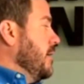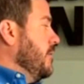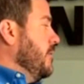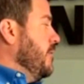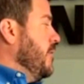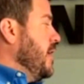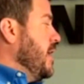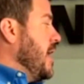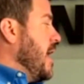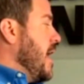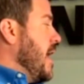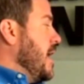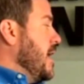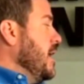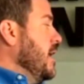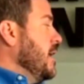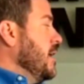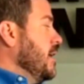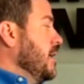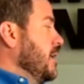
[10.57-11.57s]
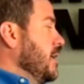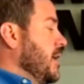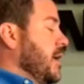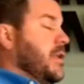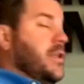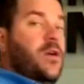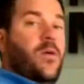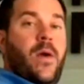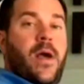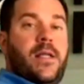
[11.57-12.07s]
VA,
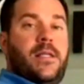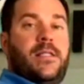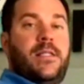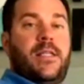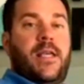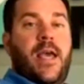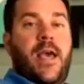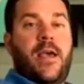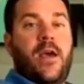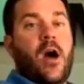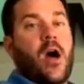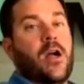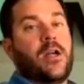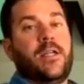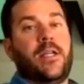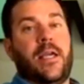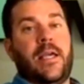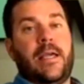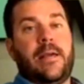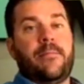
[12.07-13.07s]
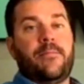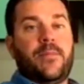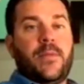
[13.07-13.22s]
and USDA RD.